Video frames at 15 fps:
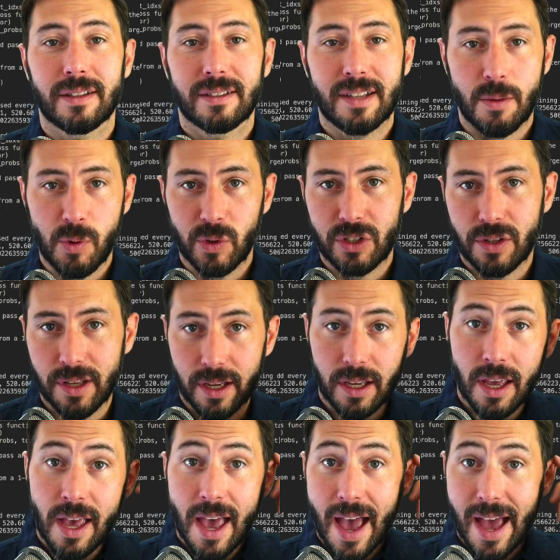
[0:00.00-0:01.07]
Tell me what you
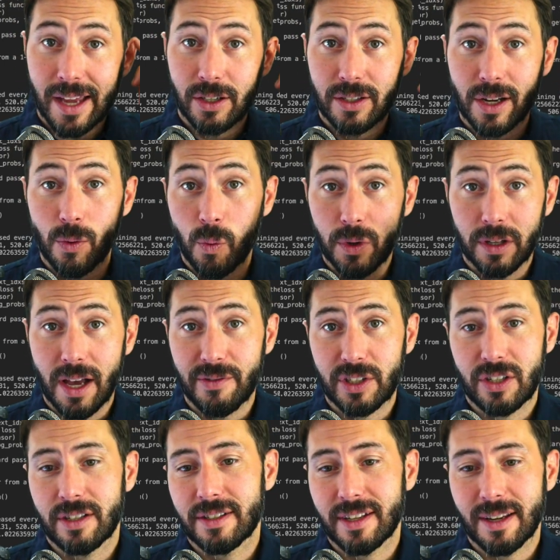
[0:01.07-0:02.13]
think, and uh, we'll have a
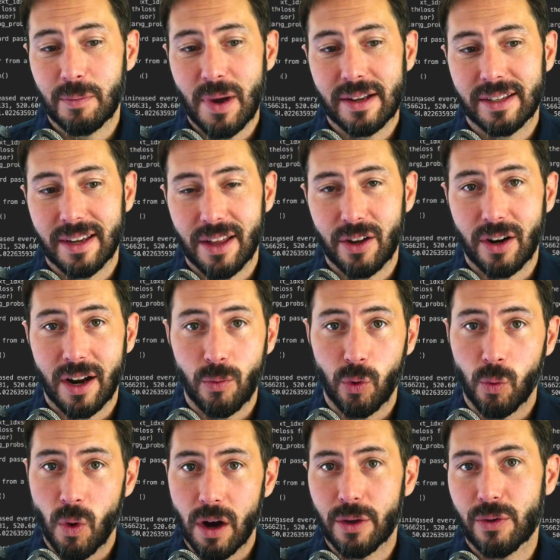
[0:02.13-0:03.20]
chance to get back together and
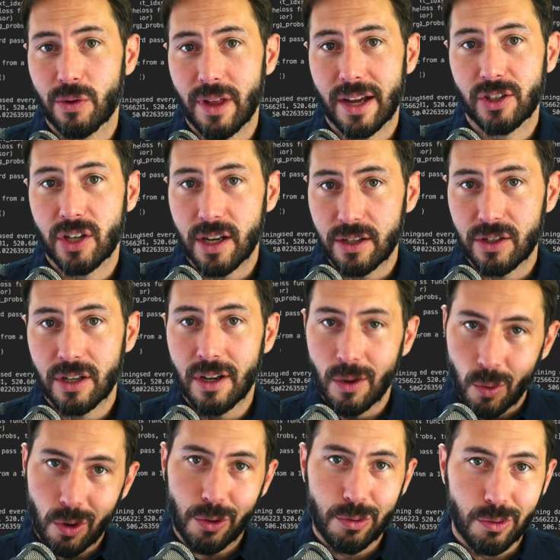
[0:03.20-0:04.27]
we'll walk through that change.
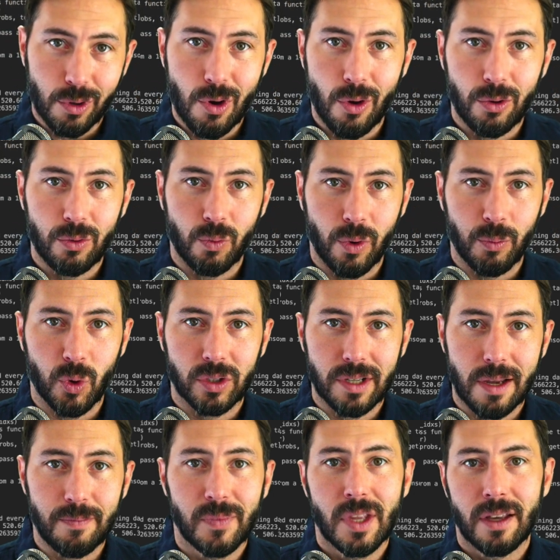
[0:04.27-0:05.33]
We'll go through the code one more
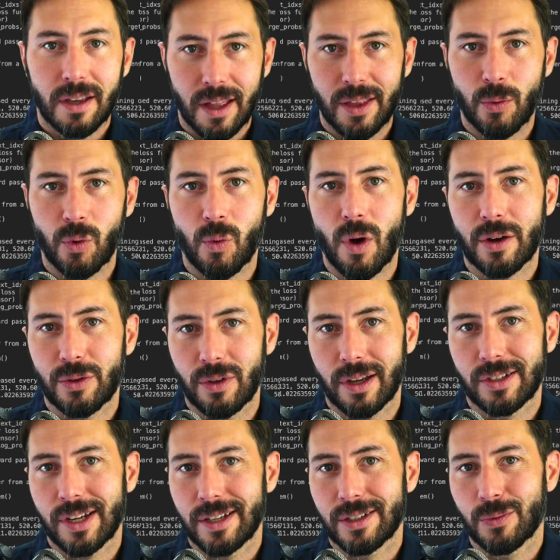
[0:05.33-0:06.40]
time, and then we'll walk through
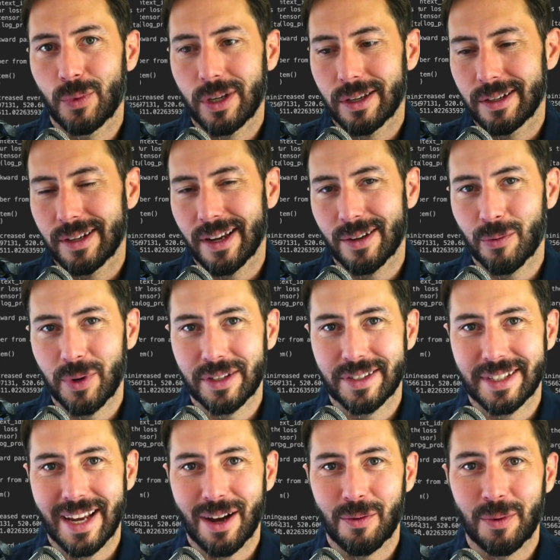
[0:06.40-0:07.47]
that change and we can uh, we can
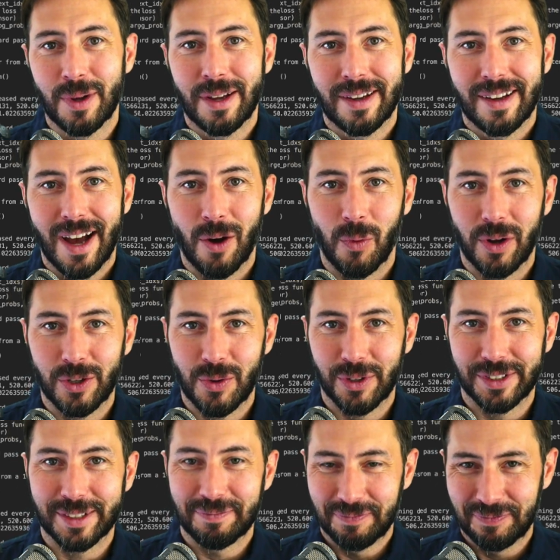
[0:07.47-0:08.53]
see how how well you
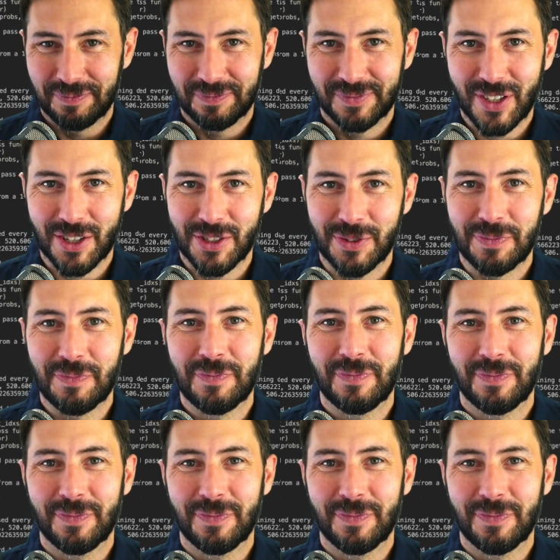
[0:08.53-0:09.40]
all did. Talk soon.